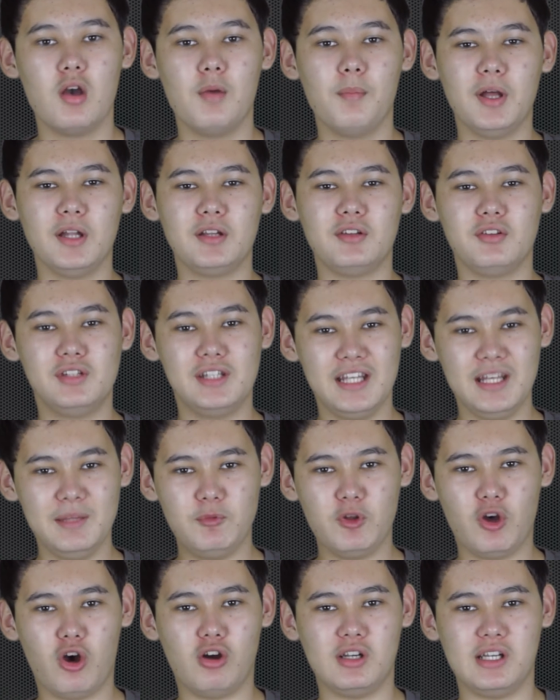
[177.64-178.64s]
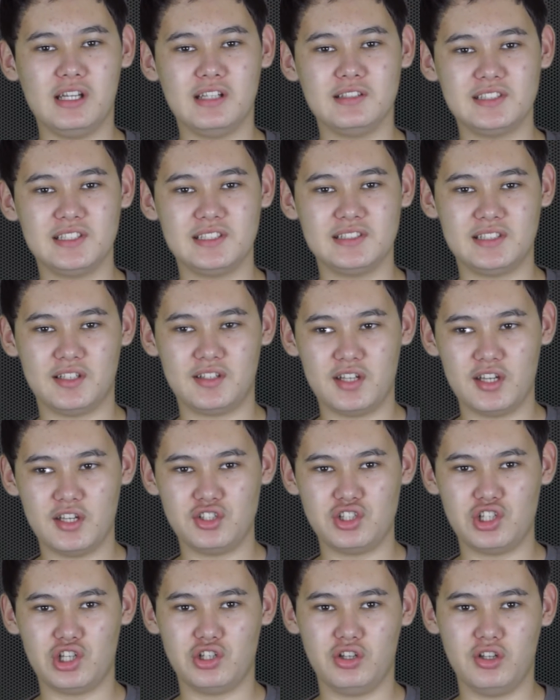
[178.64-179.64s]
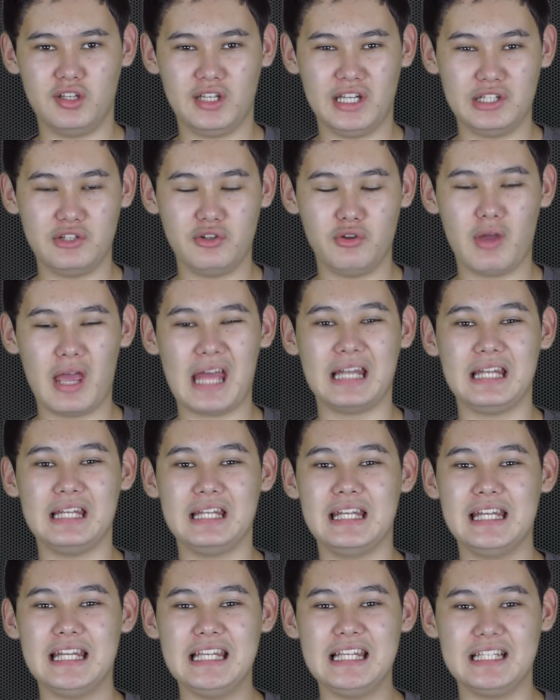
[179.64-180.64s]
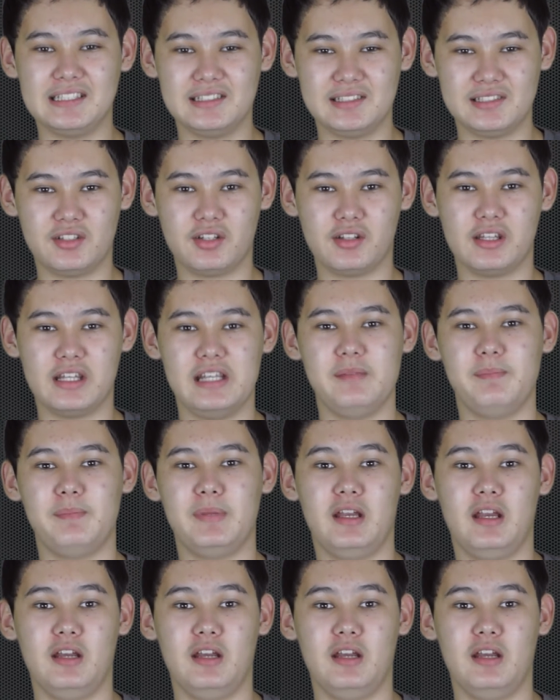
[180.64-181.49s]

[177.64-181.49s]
But to keep the audience's attention, you need to at least keep it